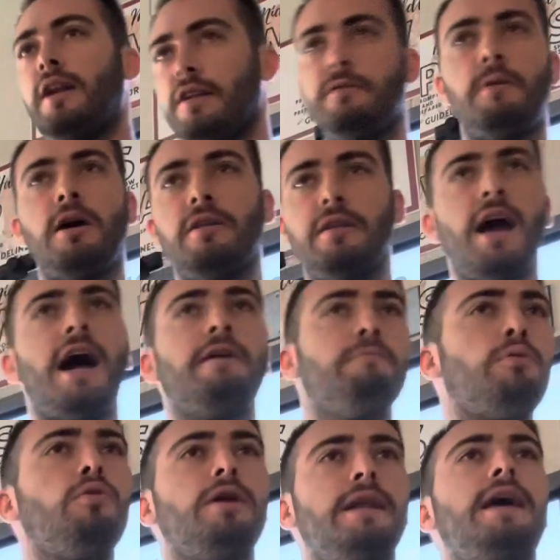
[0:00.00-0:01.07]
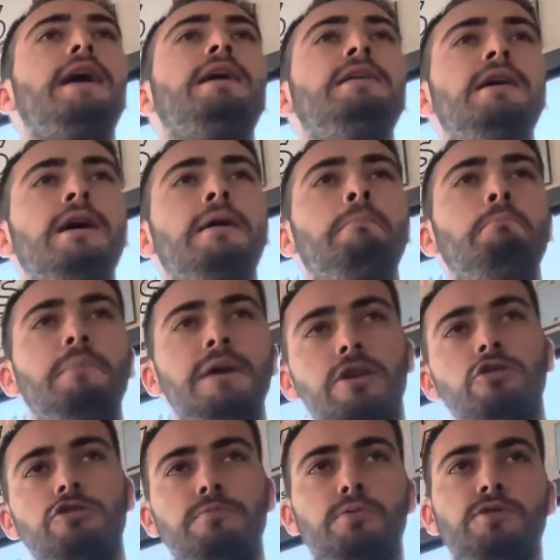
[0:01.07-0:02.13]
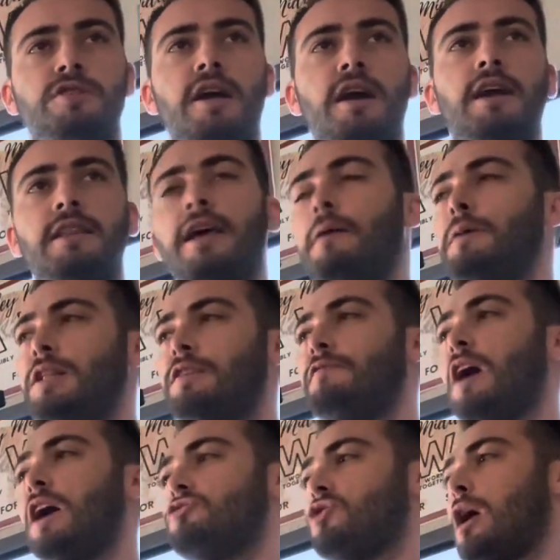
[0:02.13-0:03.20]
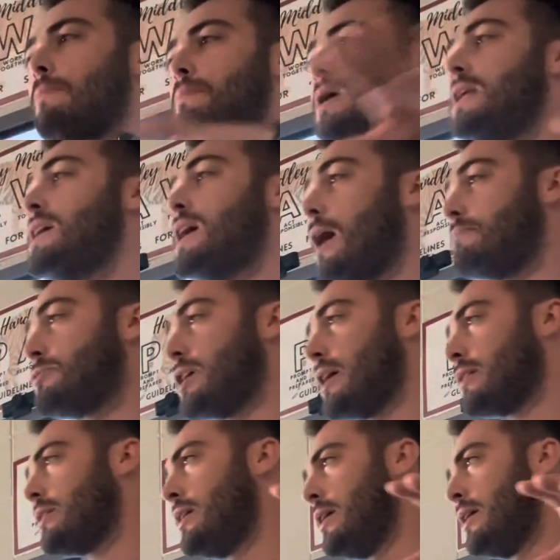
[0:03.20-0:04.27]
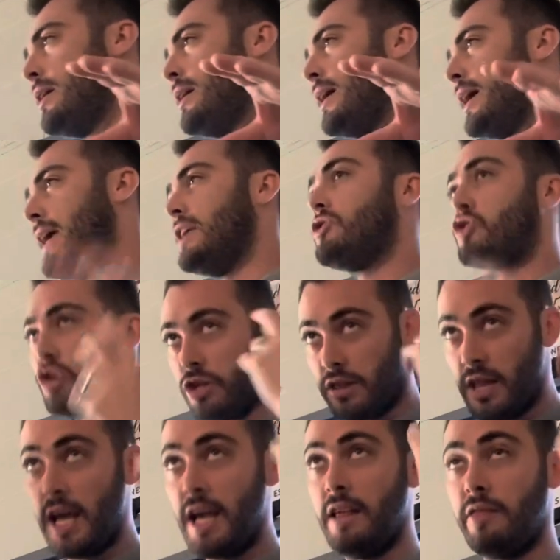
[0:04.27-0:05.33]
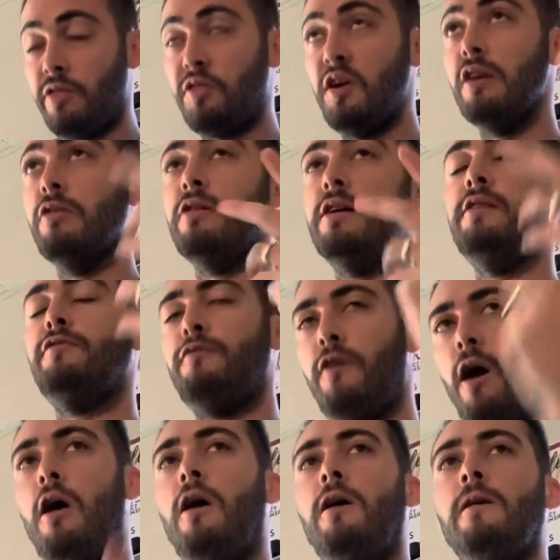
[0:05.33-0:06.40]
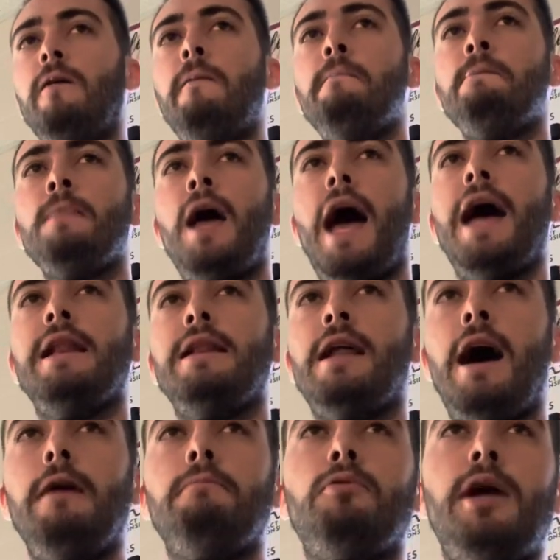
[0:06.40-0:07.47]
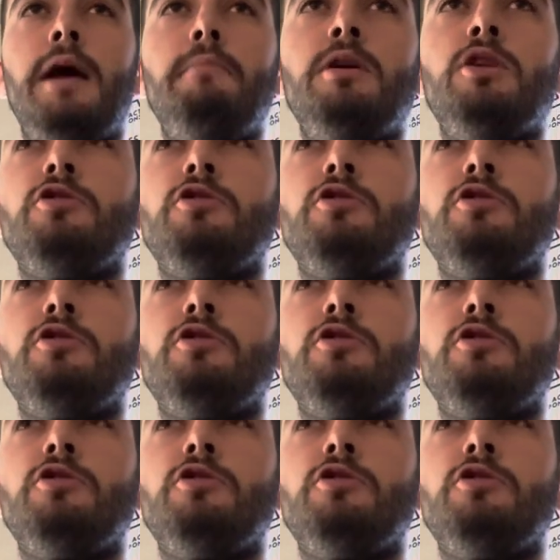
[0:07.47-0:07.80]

It's about 9.8 meters per second. That means if I drop any object, it should, in theory, fall at 9.8 meters